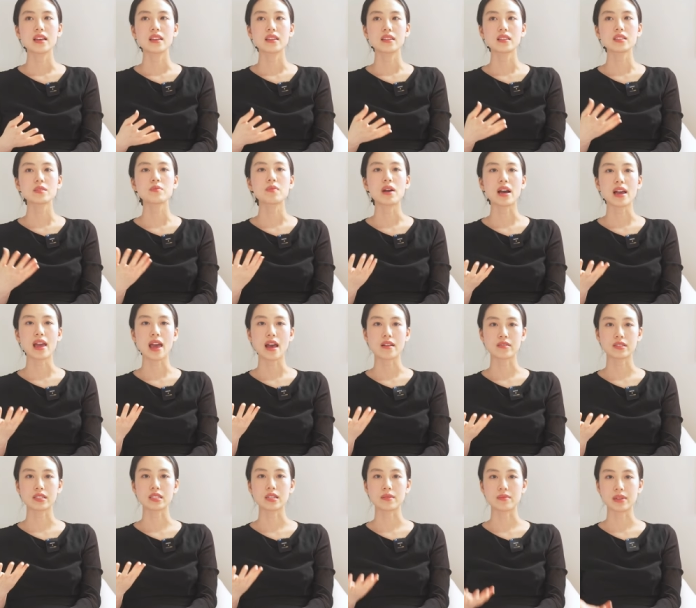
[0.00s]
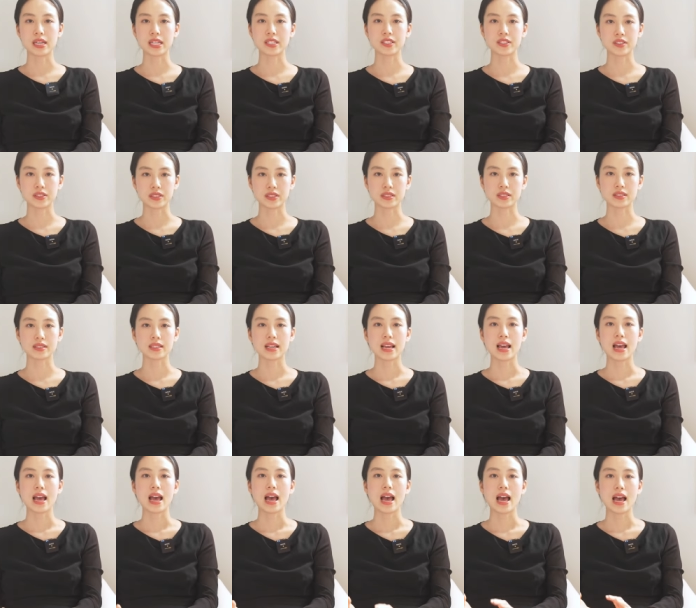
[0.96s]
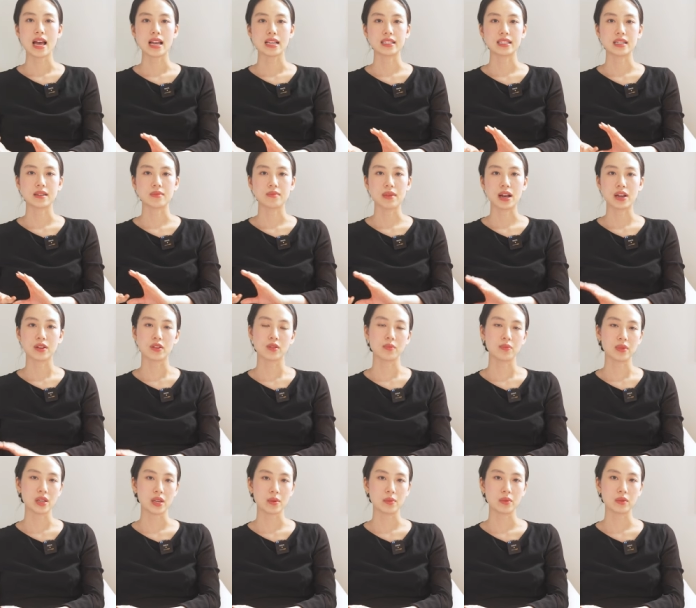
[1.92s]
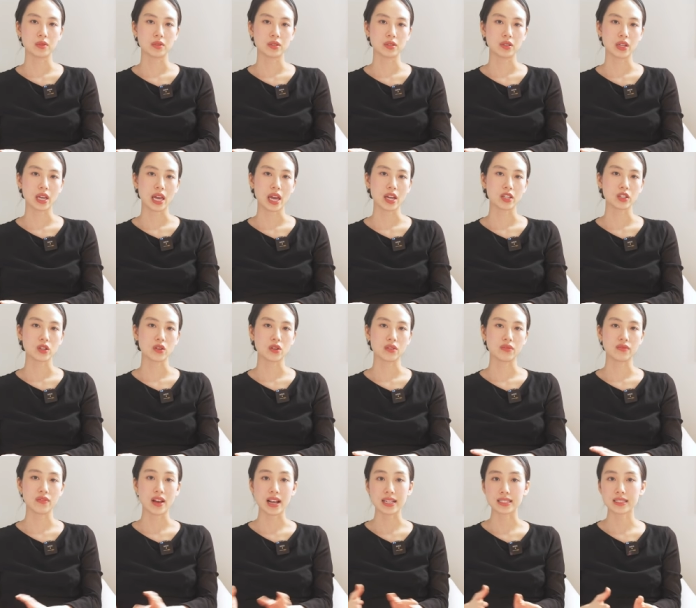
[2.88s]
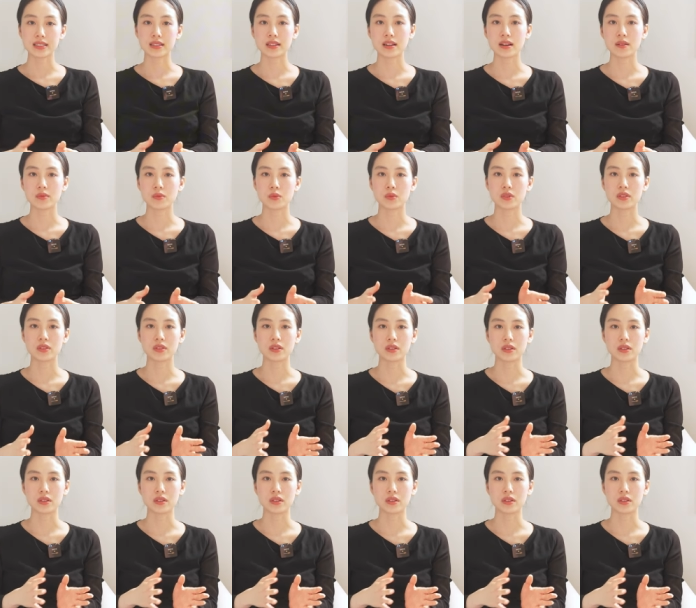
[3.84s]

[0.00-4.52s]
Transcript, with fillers: this might have some hindrance as I might not be able to catch on fast enough with